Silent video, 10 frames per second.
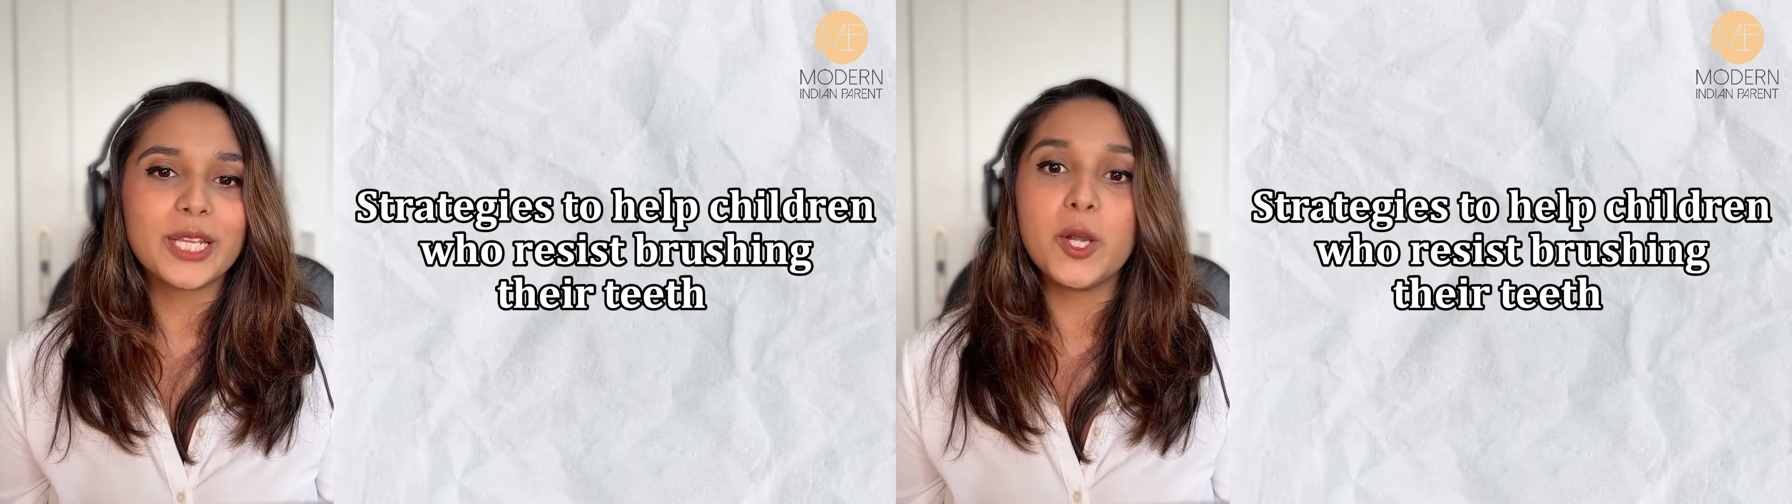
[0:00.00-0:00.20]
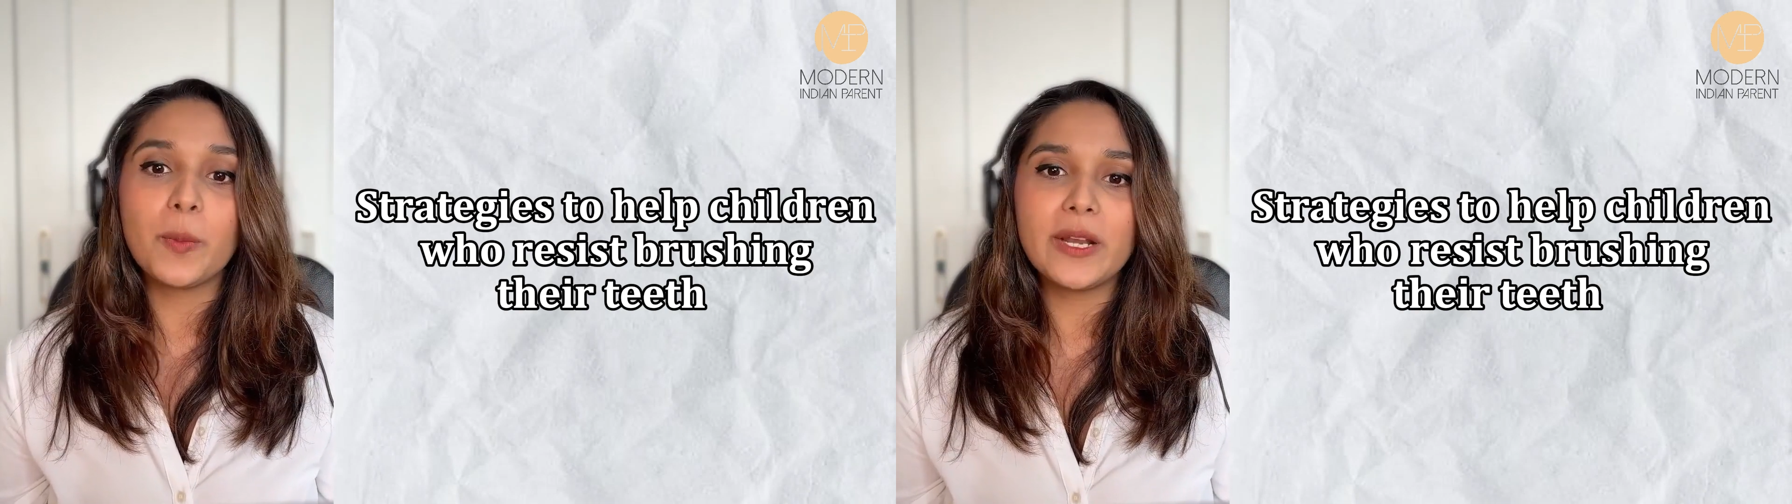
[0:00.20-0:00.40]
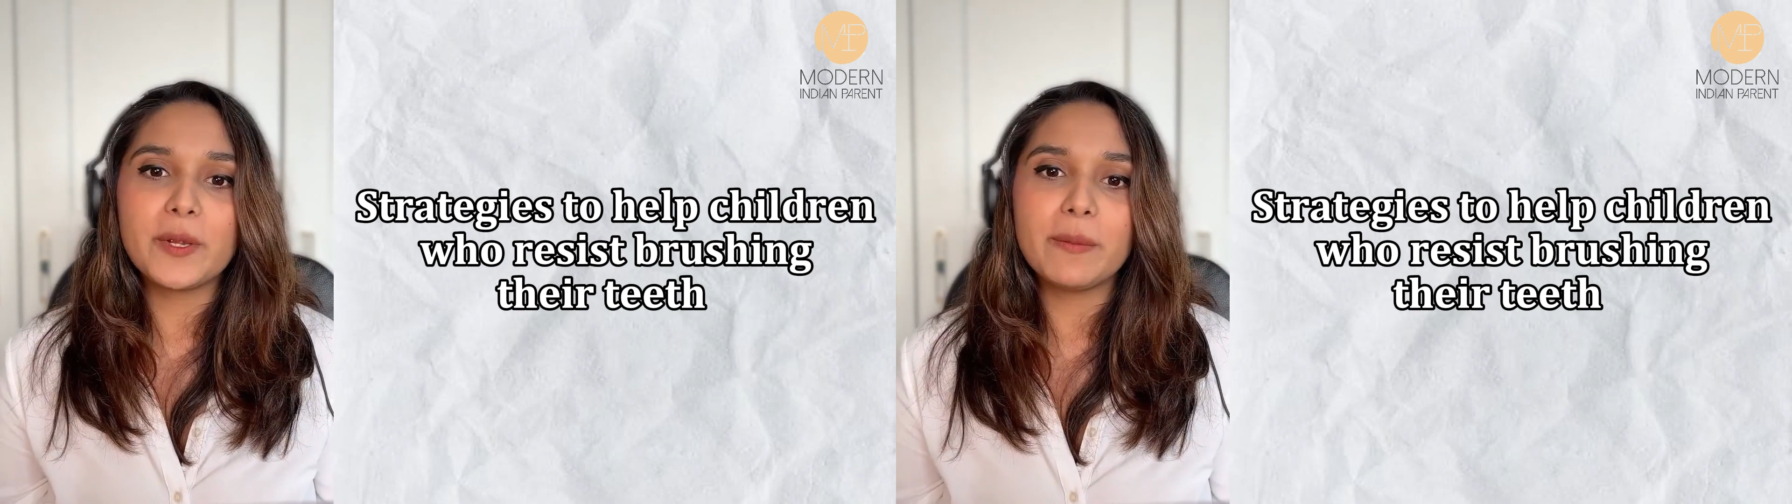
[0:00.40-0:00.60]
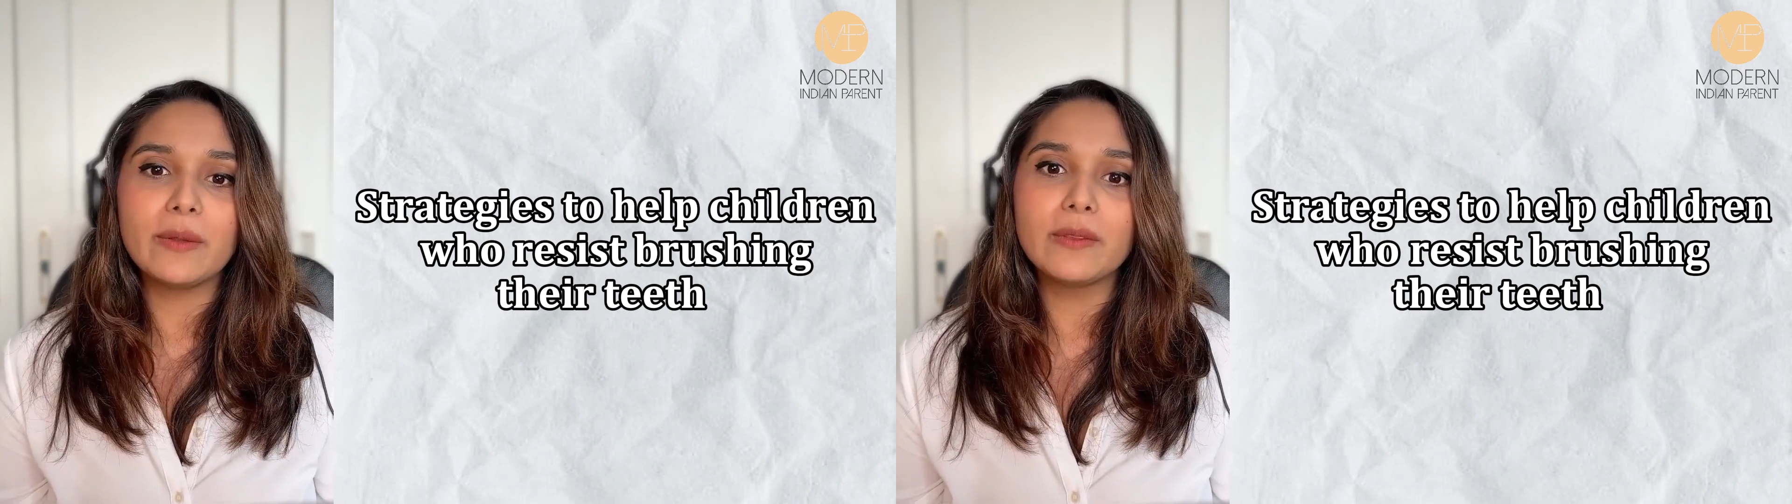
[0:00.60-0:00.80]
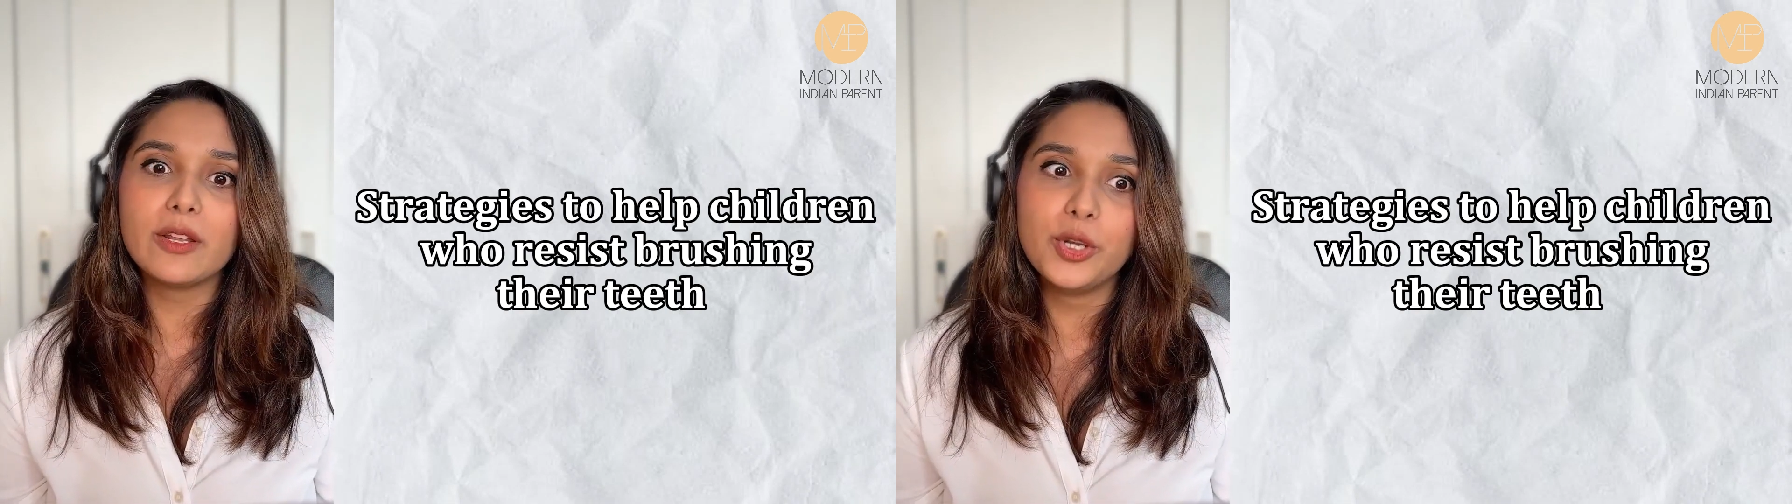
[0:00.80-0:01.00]
Can you open up your
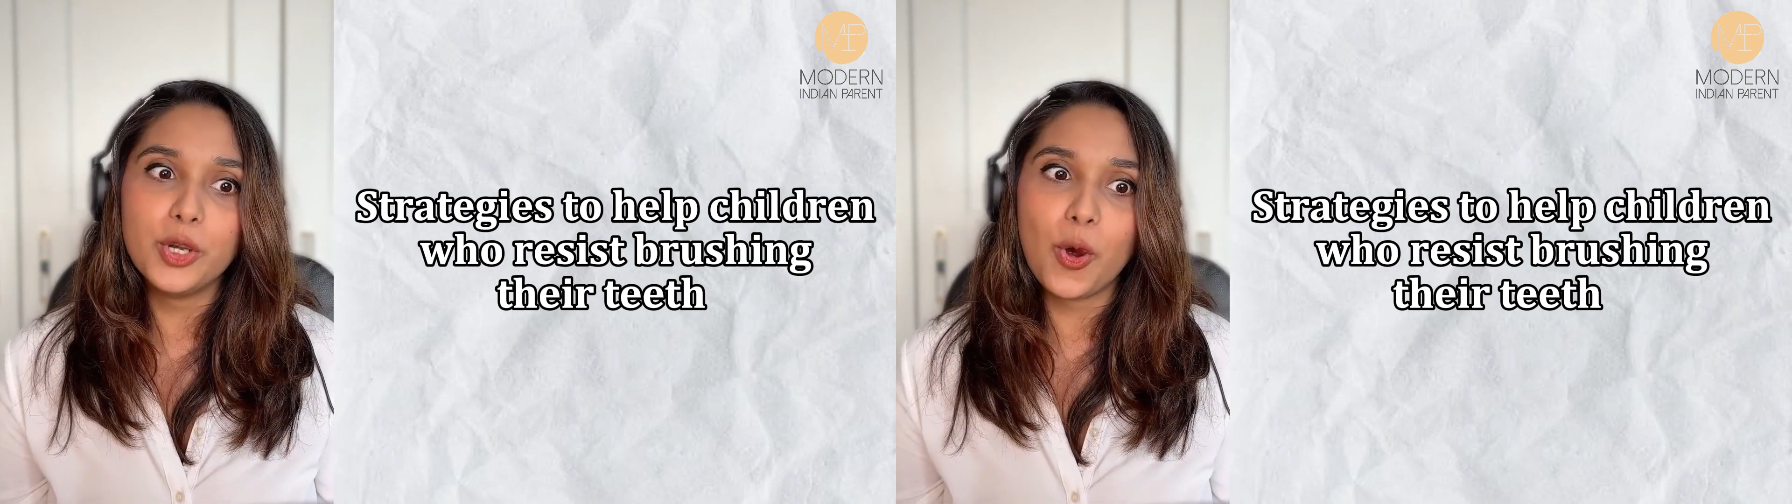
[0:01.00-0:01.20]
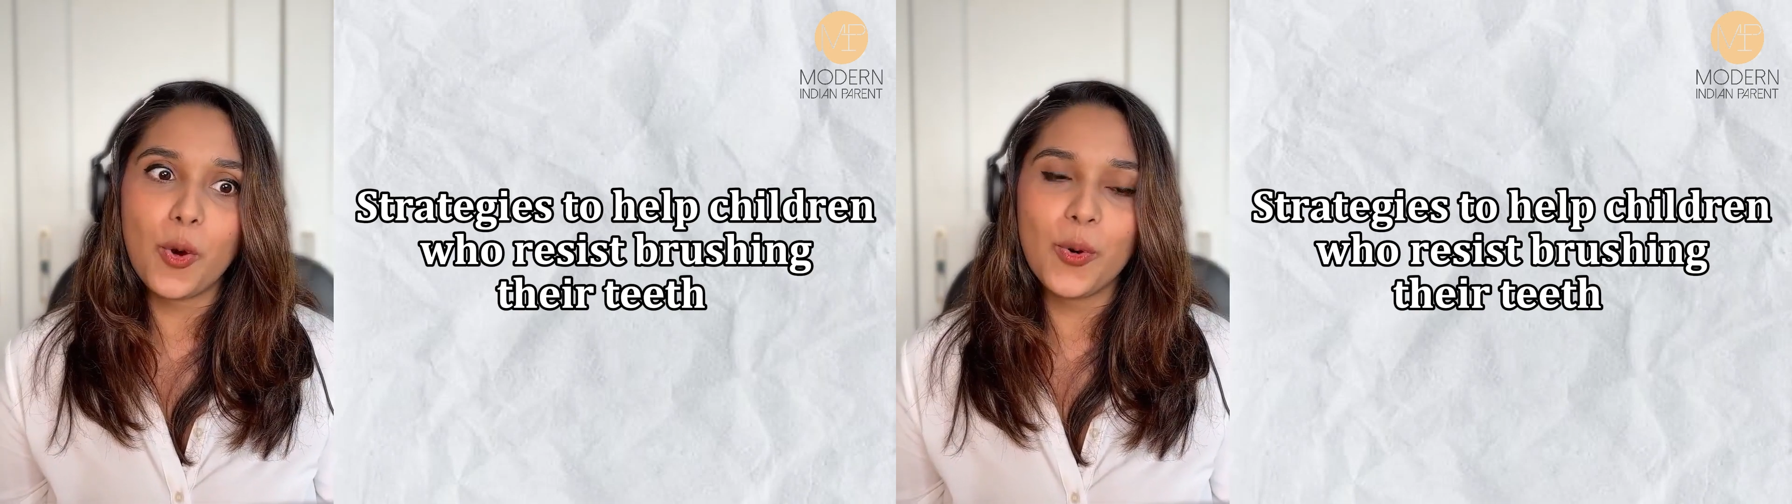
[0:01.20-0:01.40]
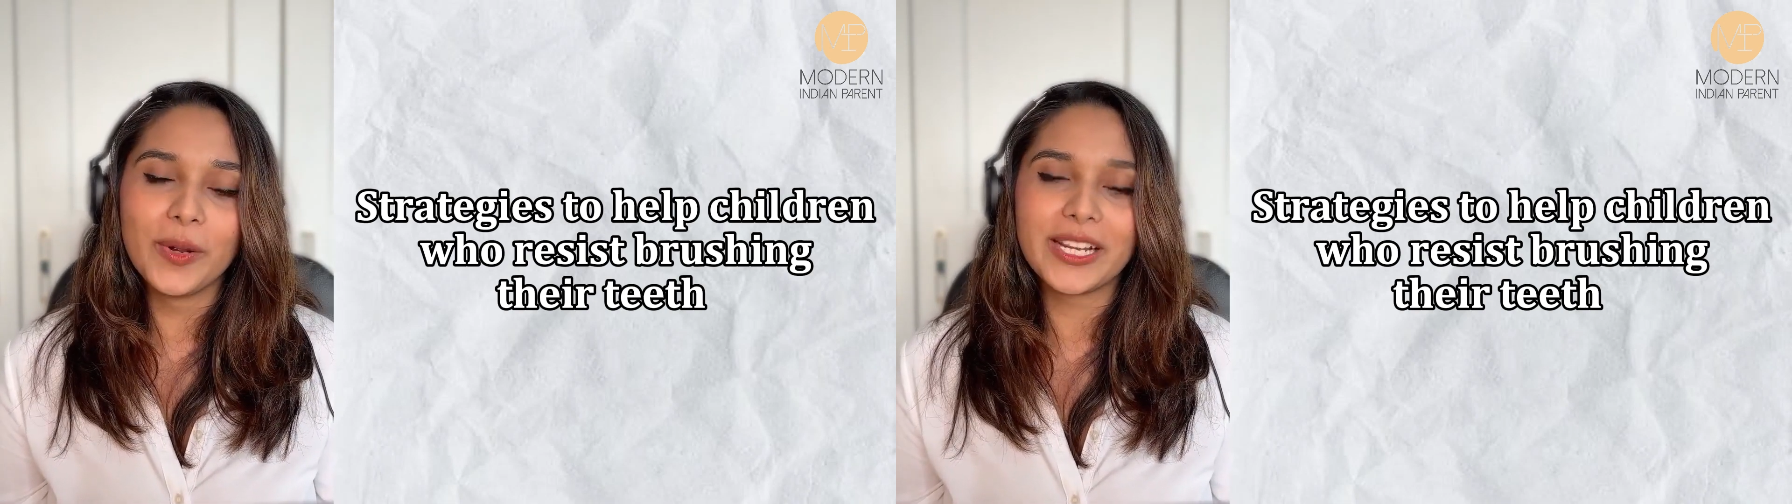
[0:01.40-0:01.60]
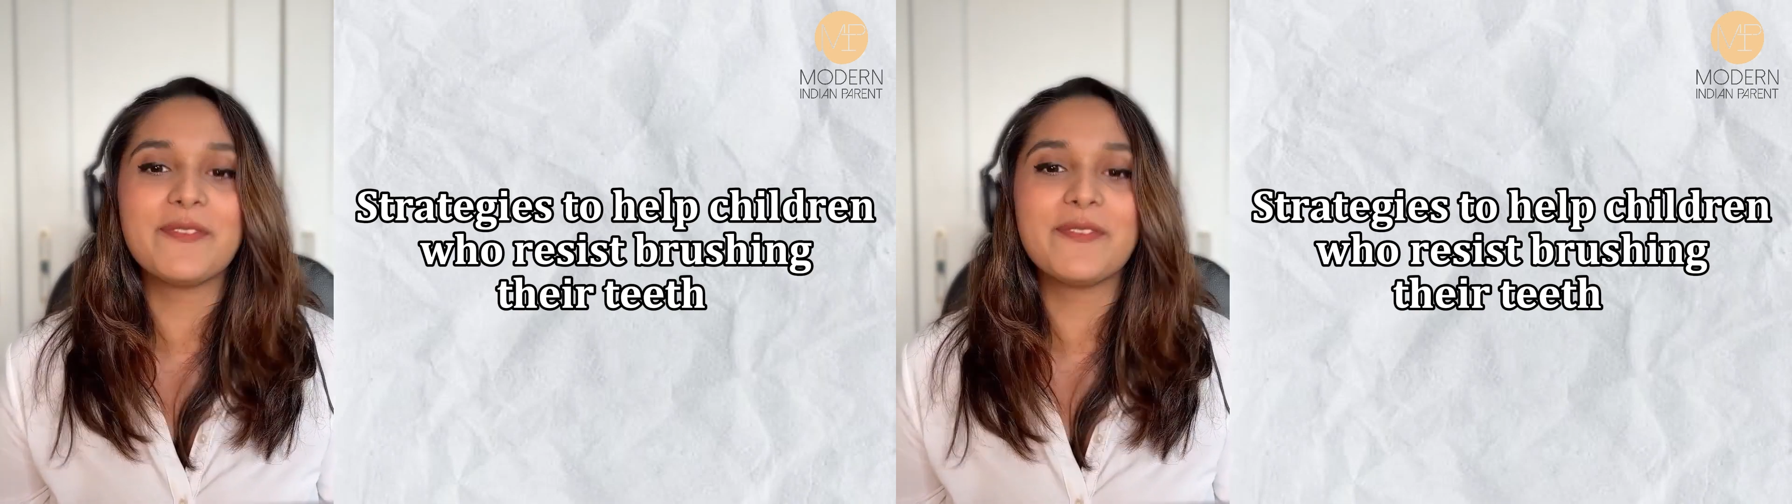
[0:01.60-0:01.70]
mouth? No.